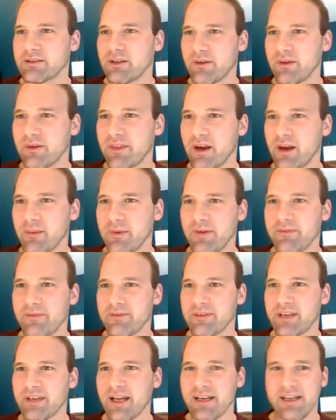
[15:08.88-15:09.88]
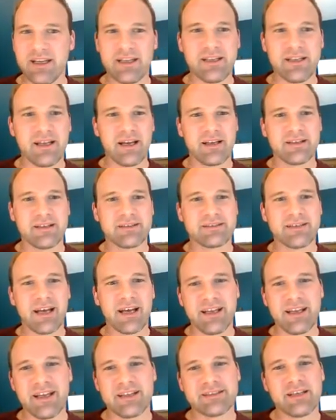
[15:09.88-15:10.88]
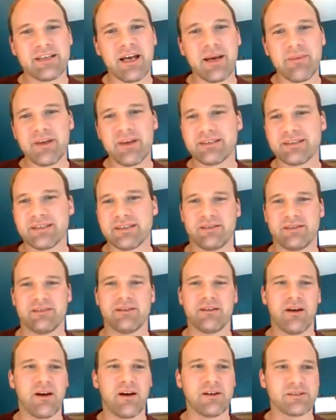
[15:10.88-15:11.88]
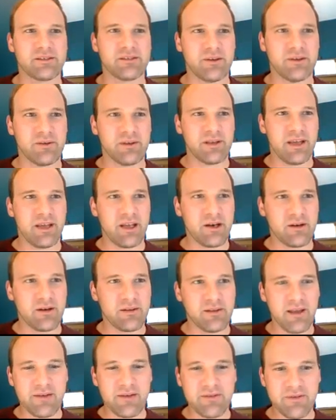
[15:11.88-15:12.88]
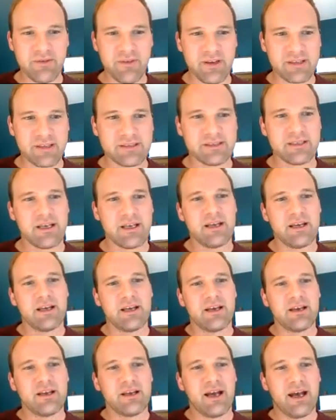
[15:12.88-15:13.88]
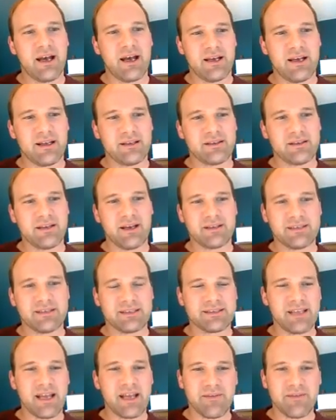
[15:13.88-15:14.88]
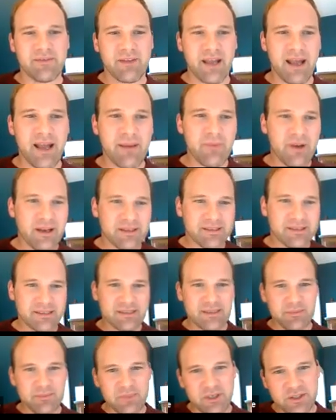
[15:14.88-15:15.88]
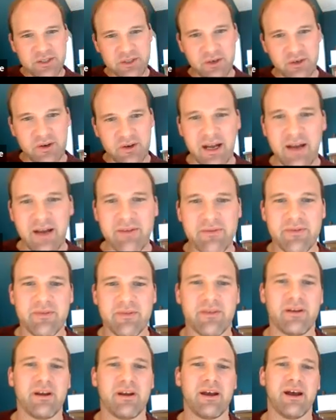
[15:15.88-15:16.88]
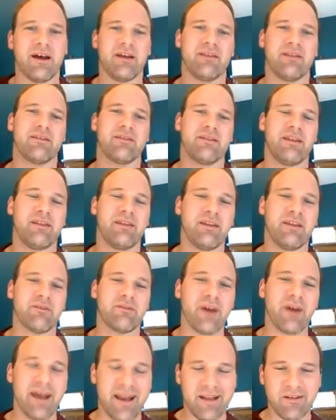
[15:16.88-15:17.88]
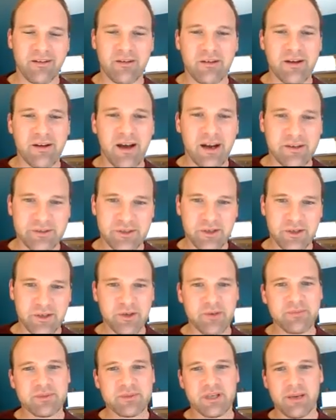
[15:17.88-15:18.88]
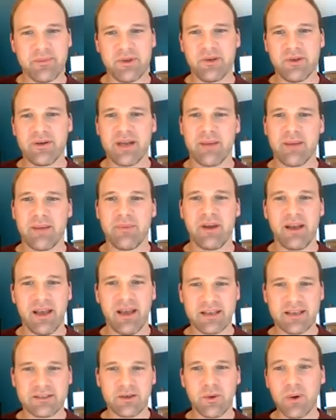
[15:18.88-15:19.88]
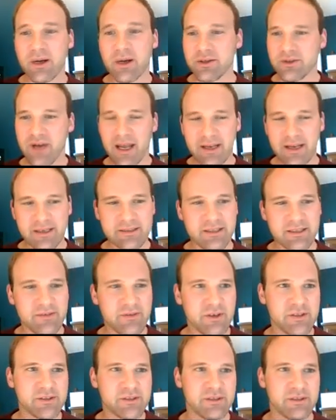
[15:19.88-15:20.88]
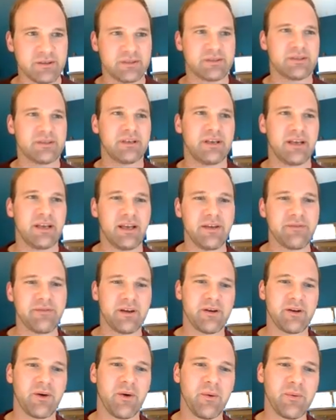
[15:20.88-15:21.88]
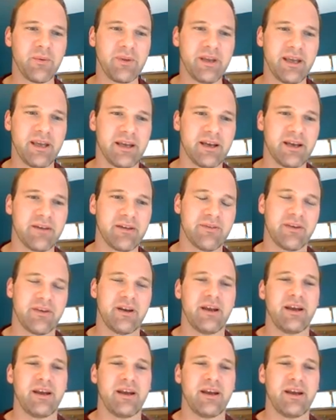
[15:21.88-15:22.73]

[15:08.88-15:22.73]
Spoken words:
So a theorem of Dunny and Thomas, and also later Levkovitz, tells us that if gamma is a simplicial graph, then the right angle Coxeter group W gamma has quadratic divergence if and only if